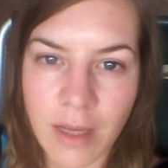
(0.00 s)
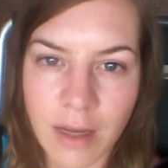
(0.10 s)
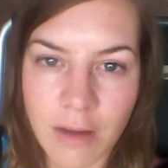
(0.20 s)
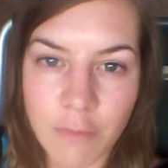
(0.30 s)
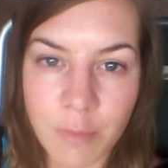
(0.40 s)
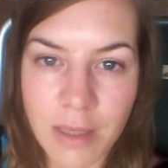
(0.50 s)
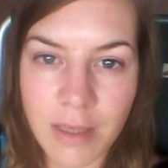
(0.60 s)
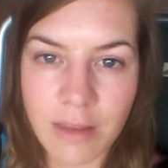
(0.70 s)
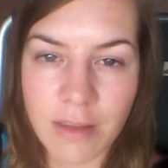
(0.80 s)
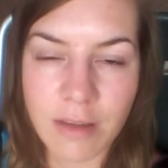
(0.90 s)
For
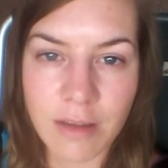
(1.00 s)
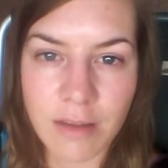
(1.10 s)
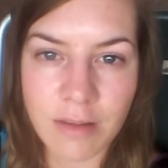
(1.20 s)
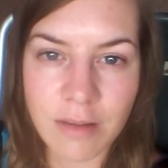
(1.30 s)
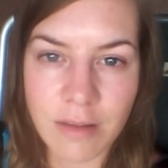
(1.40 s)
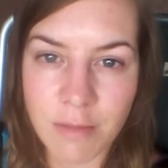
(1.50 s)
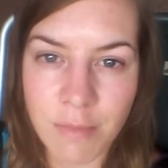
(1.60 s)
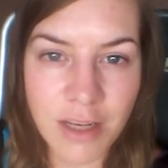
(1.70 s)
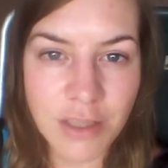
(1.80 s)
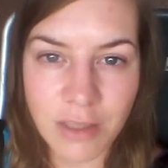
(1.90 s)
me, the
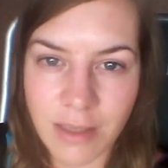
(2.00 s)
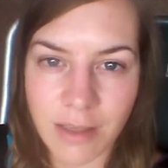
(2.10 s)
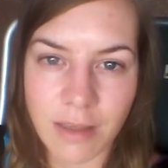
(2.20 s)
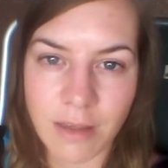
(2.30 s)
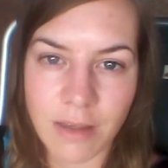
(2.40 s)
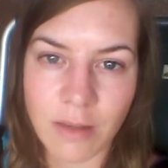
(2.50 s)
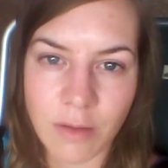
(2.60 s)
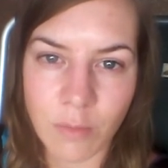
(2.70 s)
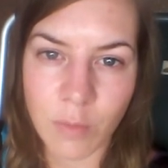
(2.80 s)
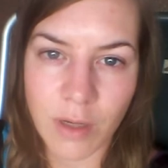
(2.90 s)
magic key
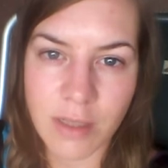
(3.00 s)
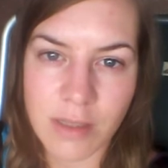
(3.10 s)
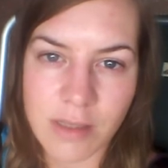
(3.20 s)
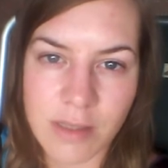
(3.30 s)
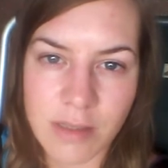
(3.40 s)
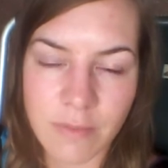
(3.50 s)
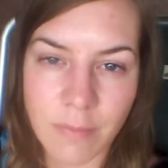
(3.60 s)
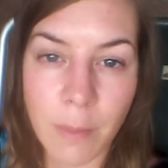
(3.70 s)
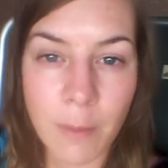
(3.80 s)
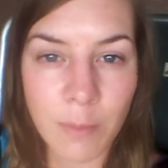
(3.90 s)
was,
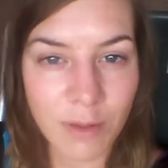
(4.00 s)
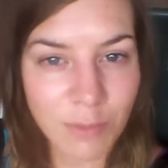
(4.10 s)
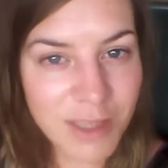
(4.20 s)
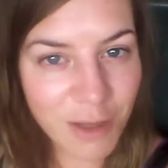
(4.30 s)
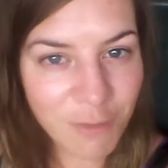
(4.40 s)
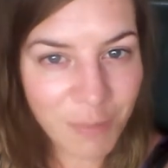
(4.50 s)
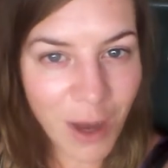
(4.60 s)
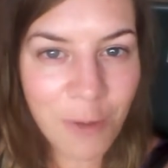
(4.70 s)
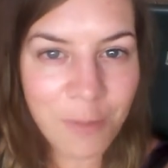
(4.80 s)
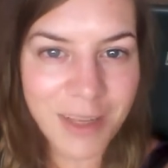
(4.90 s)
it was
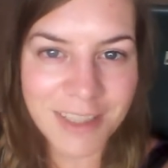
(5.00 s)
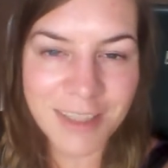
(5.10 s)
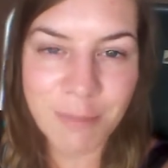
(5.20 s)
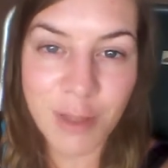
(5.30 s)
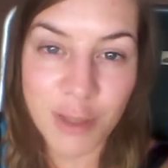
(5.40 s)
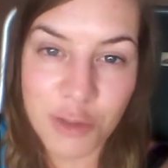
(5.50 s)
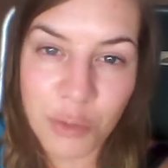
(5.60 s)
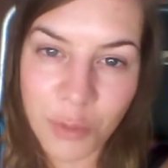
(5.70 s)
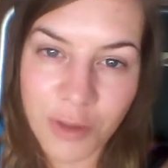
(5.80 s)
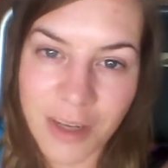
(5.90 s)
self-empowerment, but the
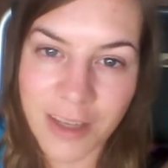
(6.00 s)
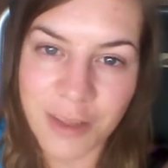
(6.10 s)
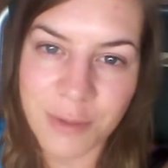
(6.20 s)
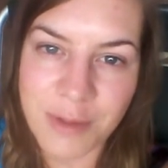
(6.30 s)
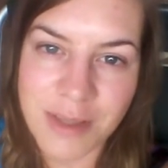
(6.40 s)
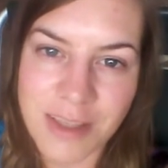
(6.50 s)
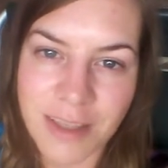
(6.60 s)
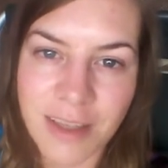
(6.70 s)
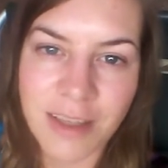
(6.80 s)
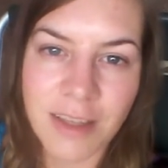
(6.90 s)
tool that I used
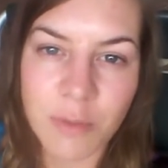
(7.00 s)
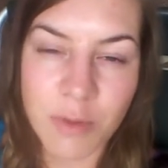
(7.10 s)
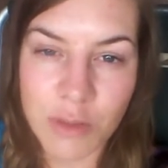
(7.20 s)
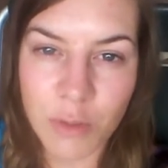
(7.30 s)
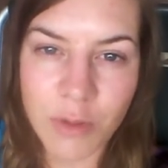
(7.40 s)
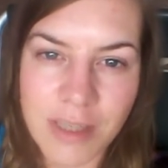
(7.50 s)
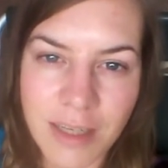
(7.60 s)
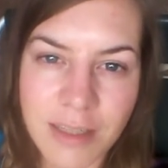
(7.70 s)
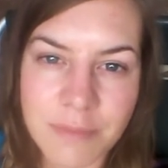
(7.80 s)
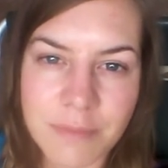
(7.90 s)
was goal
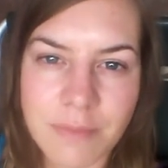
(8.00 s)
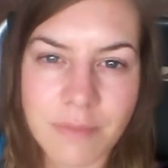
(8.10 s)
setting.